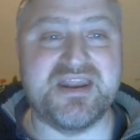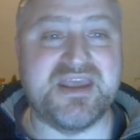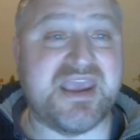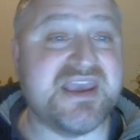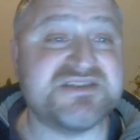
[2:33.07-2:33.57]

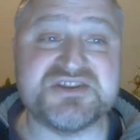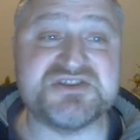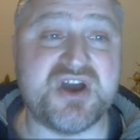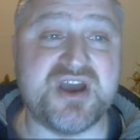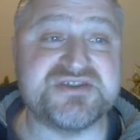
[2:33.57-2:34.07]
He isn't a
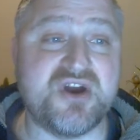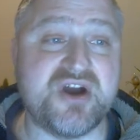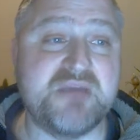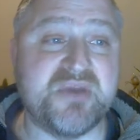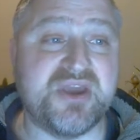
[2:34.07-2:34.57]
science
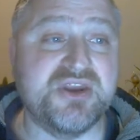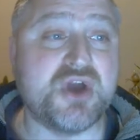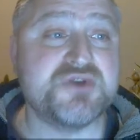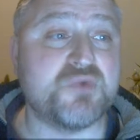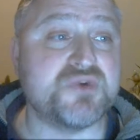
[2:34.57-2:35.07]
guy, but he
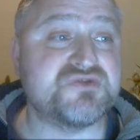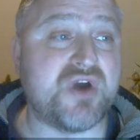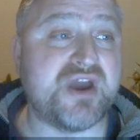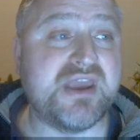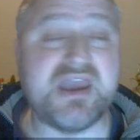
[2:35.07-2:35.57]
knows what's
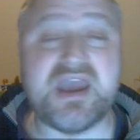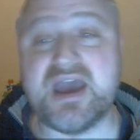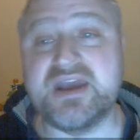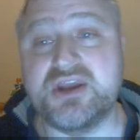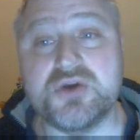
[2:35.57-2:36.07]
right
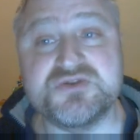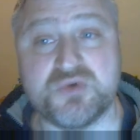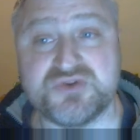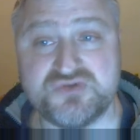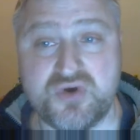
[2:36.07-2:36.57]
and he knows
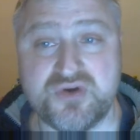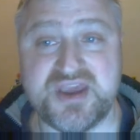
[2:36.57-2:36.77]
what's wrong.